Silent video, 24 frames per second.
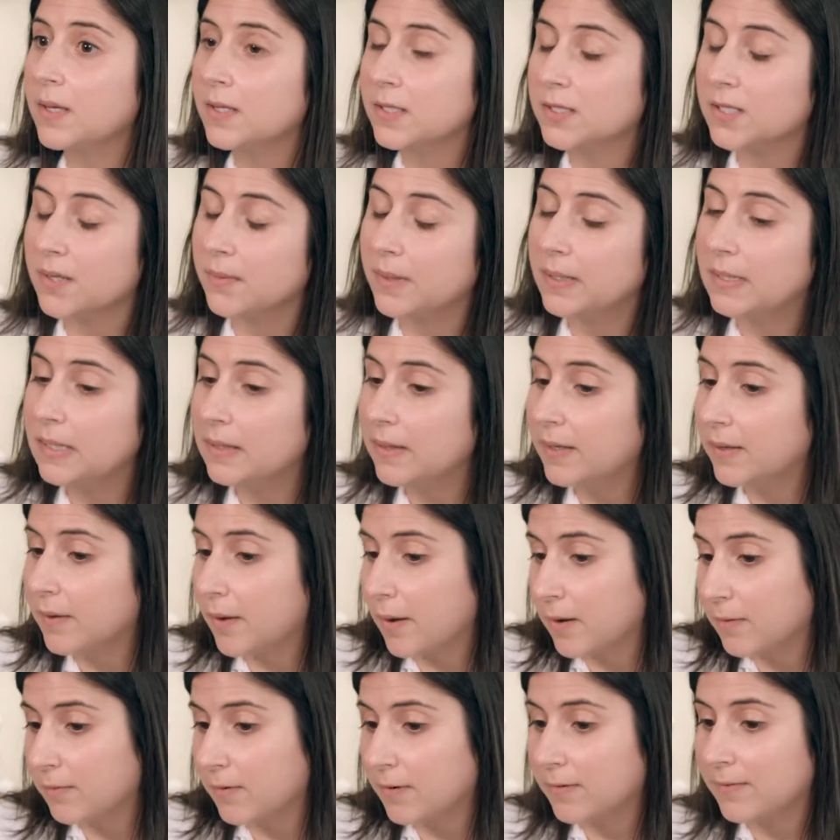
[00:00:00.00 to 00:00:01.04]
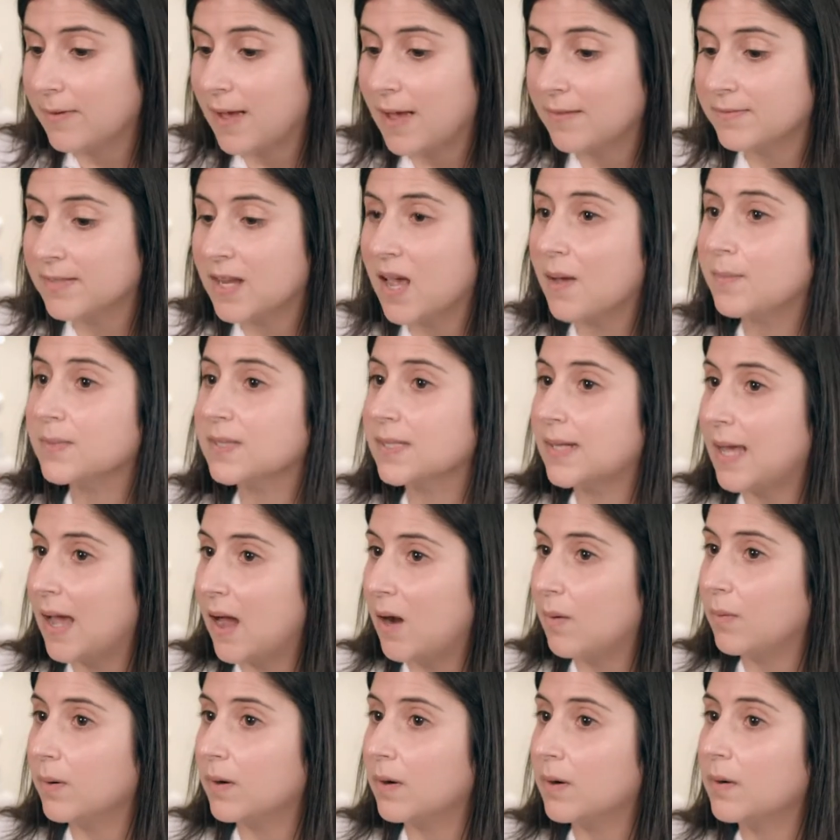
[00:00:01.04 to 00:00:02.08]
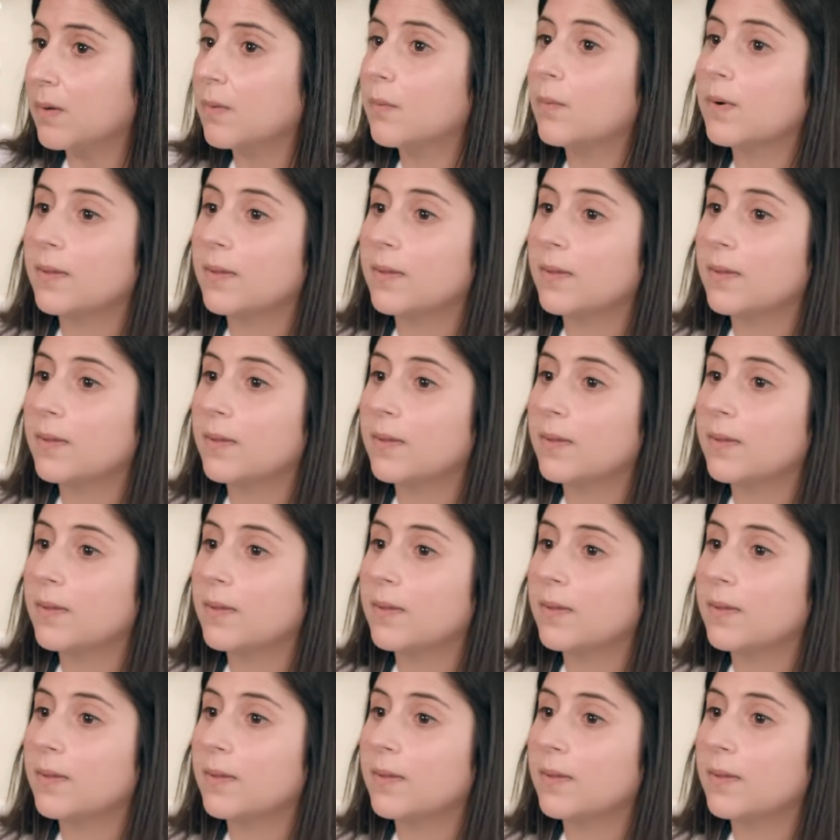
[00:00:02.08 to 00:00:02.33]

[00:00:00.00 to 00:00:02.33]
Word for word: So anything over five times an hour